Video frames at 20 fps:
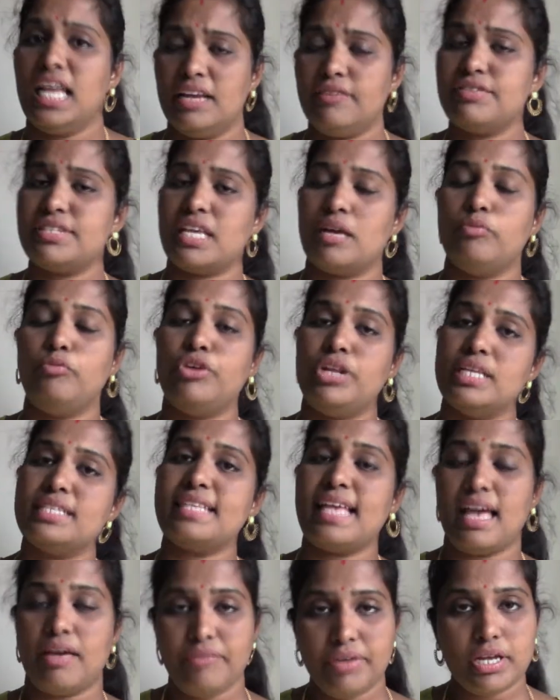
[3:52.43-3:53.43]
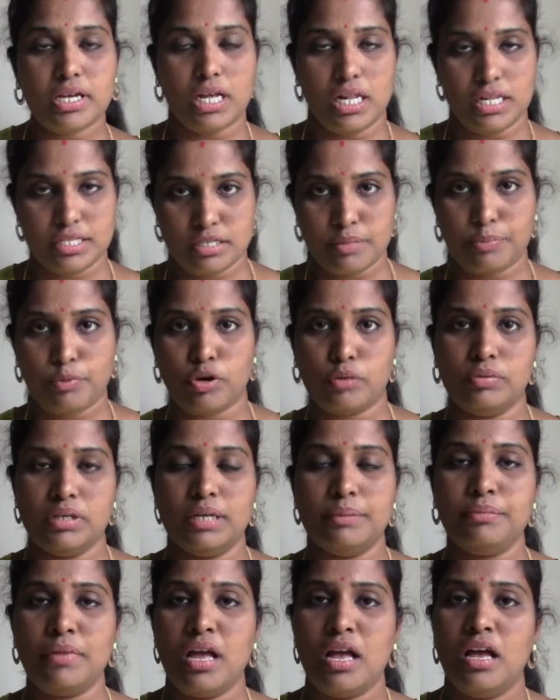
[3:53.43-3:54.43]
If someone is having ulcer
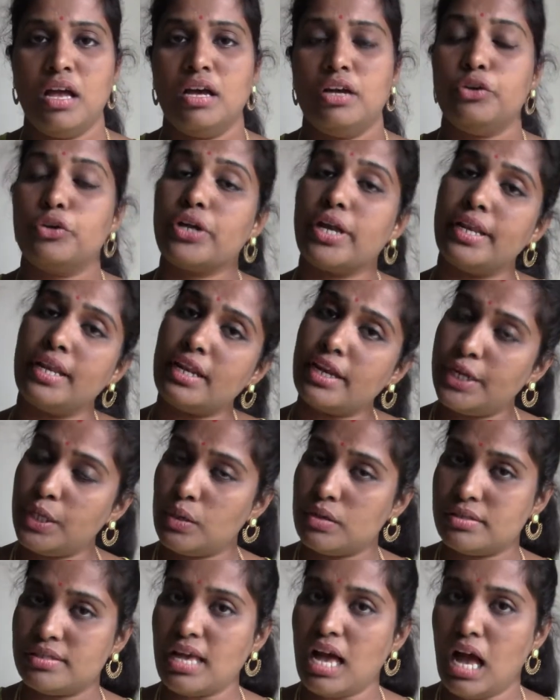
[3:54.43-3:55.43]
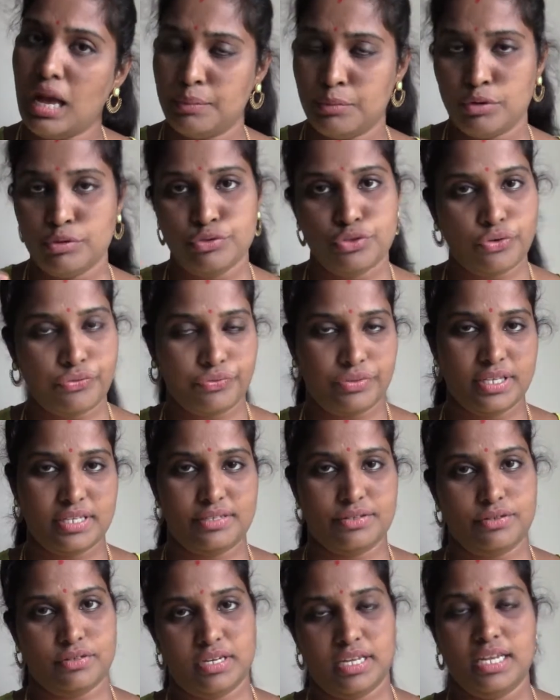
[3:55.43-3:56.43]
problem, you can reduce the amount of
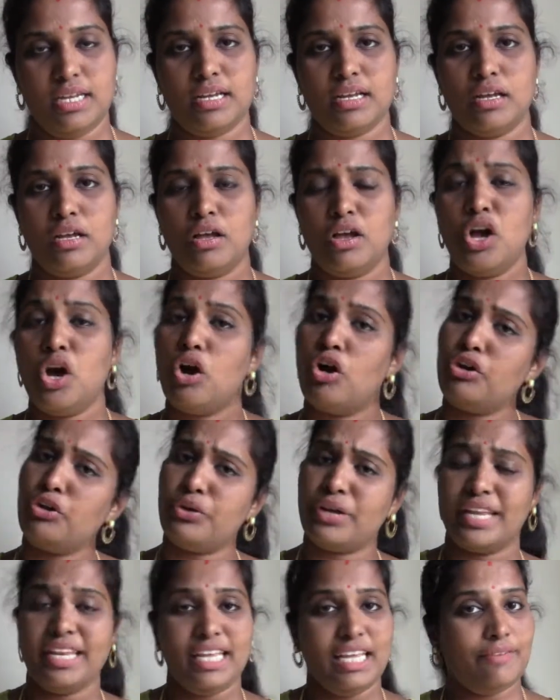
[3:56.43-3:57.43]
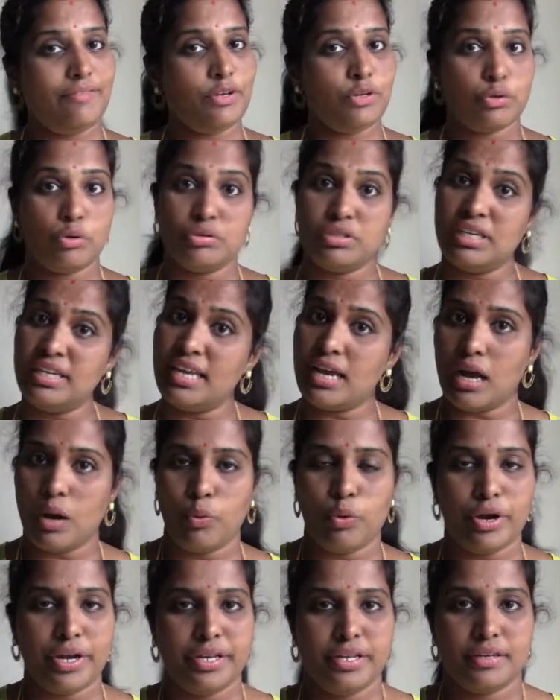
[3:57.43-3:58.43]
this drink. Or you can even totally
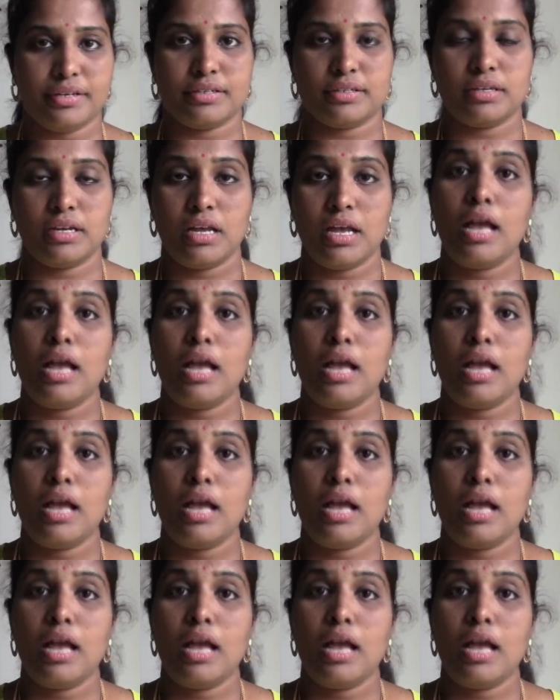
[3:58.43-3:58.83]
avoid it.